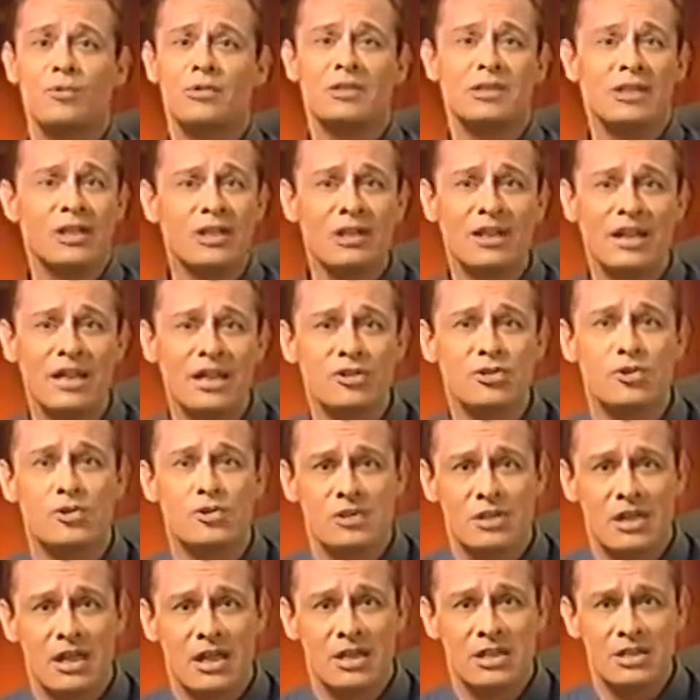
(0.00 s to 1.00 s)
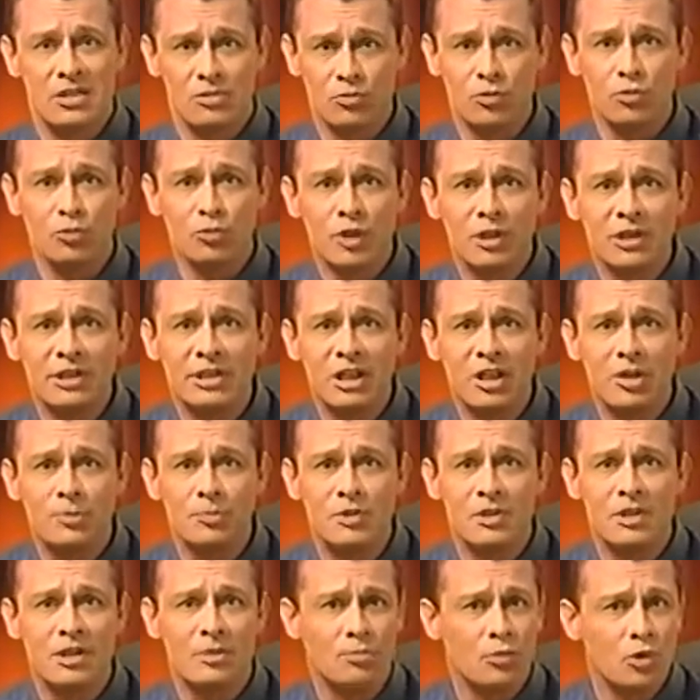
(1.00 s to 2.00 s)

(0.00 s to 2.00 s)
a little exercise that will really help you get